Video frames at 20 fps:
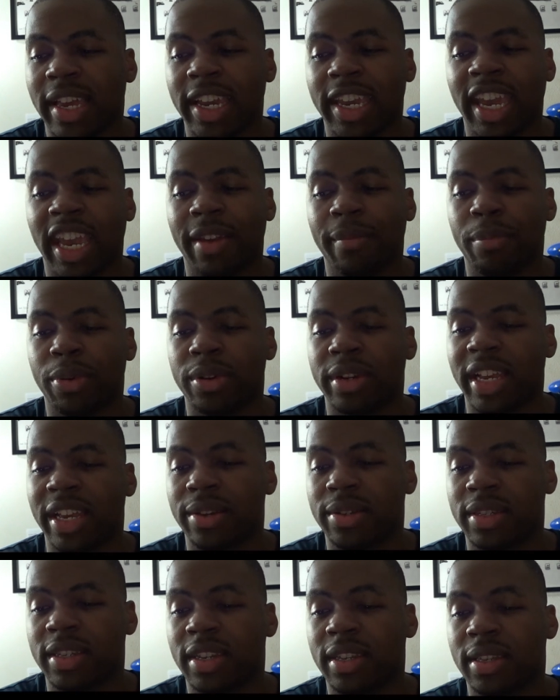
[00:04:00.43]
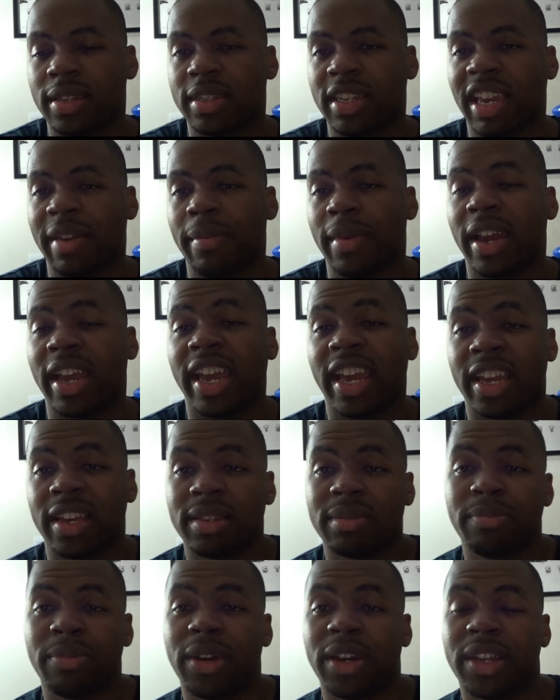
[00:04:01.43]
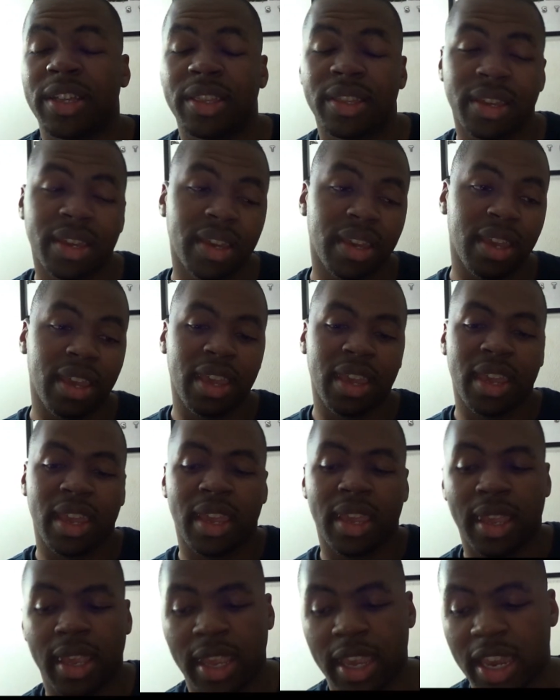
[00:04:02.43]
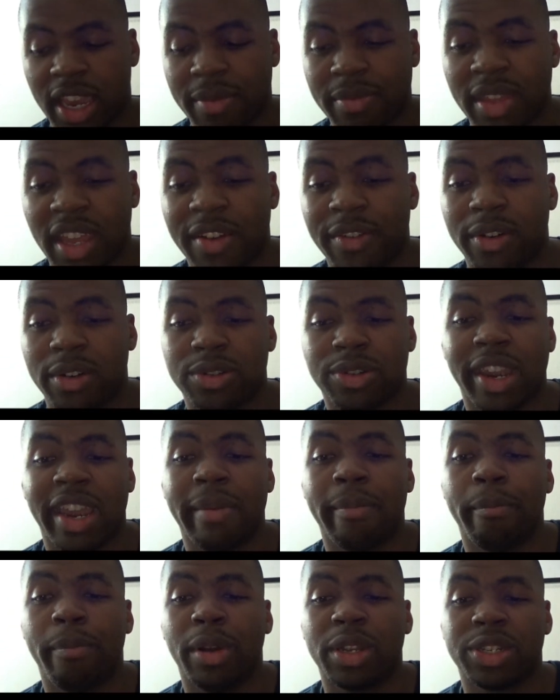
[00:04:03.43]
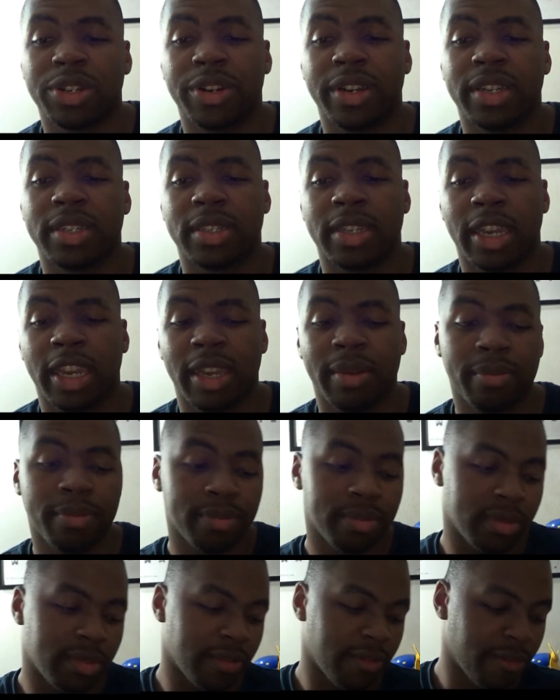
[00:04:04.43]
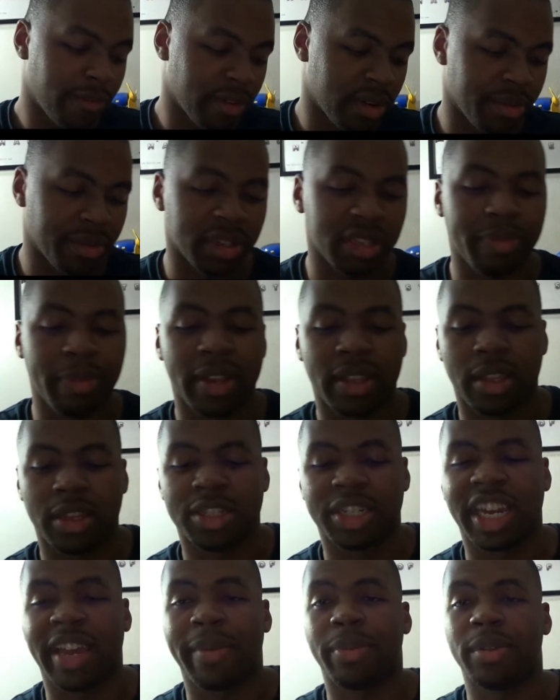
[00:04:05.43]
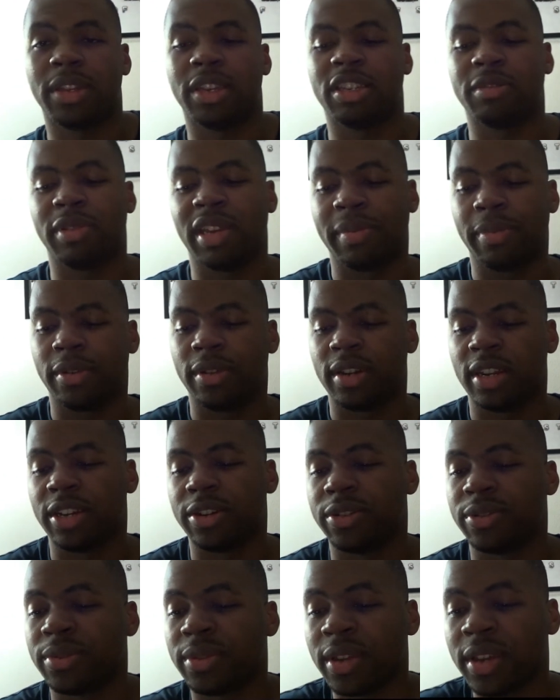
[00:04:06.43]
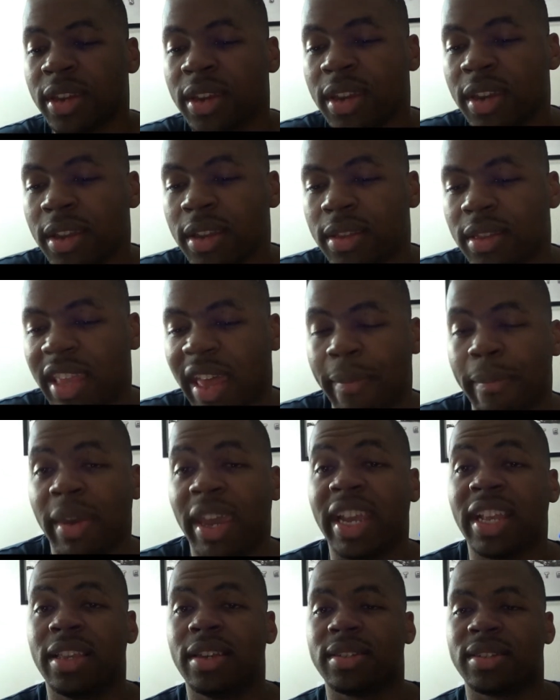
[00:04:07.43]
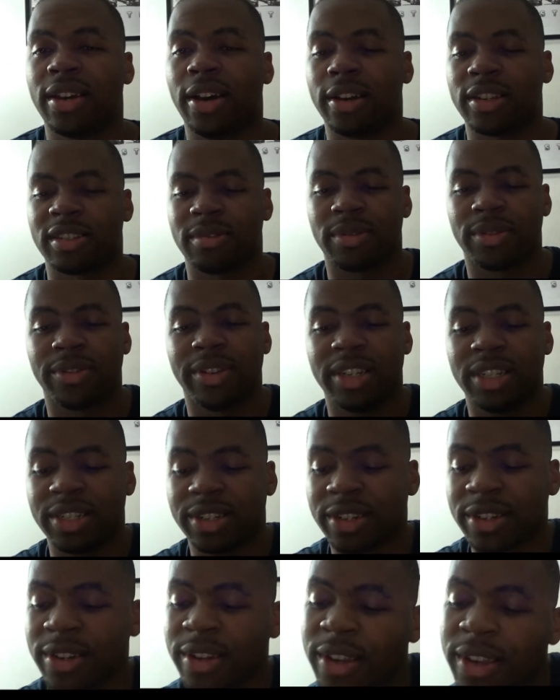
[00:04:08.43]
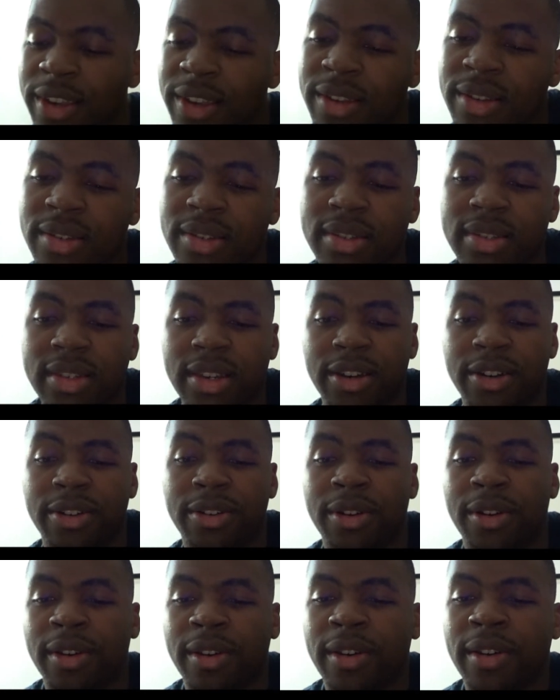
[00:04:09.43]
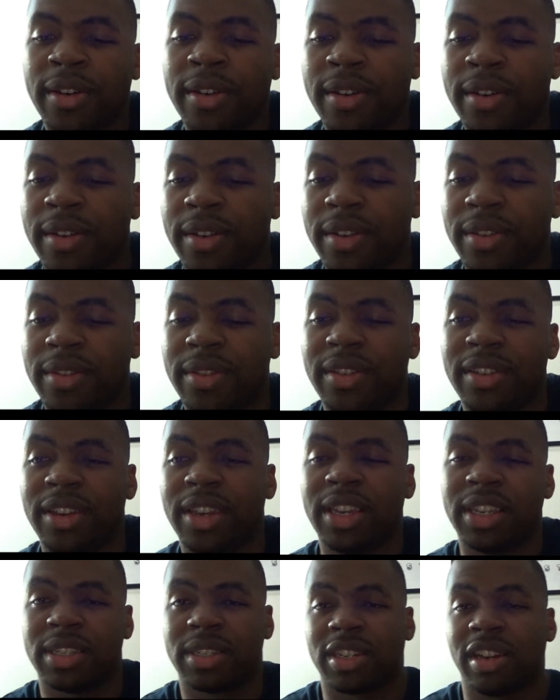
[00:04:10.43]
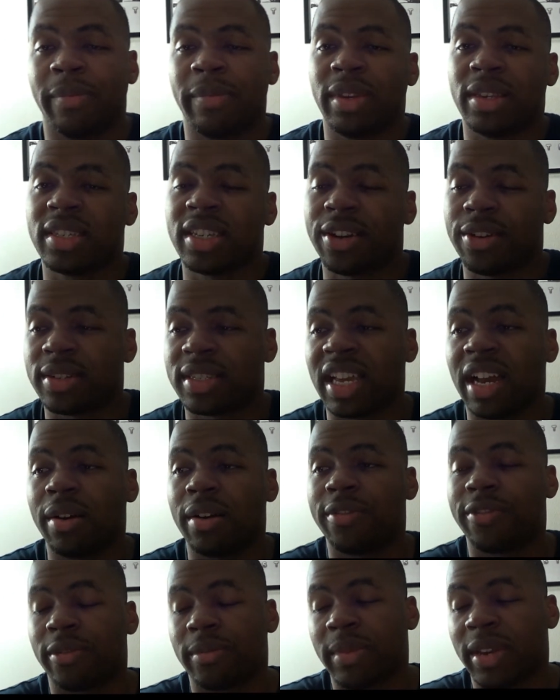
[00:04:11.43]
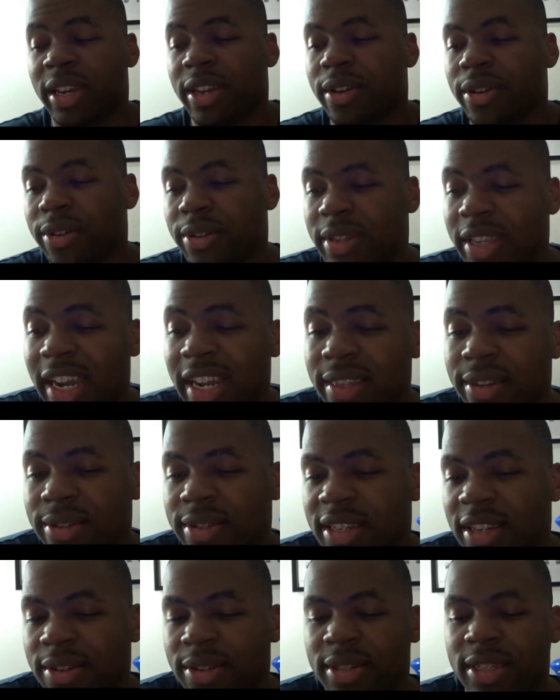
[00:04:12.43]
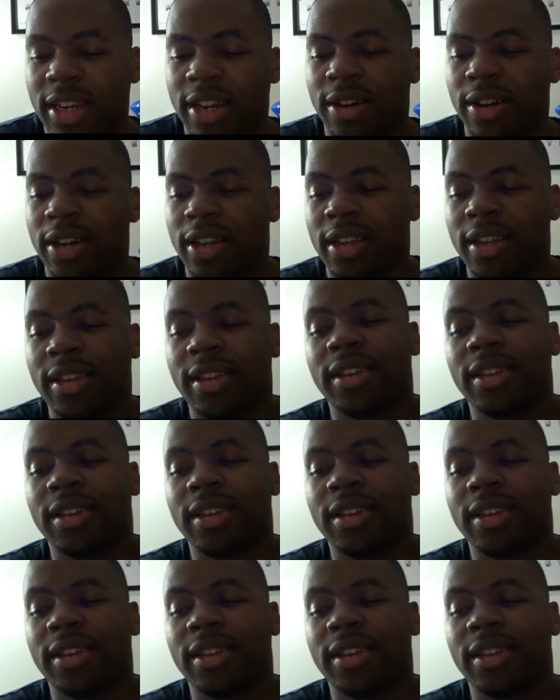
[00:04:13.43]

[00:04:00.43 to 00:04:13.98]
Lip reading: I can't pronounce it to save my ass, but yeah, I'm not even gonna try and butcher his name for the respect of Japanese people alone that made this awesome creature. So he's just gonna be Sarazawa for me, or Dr. Sarazawa.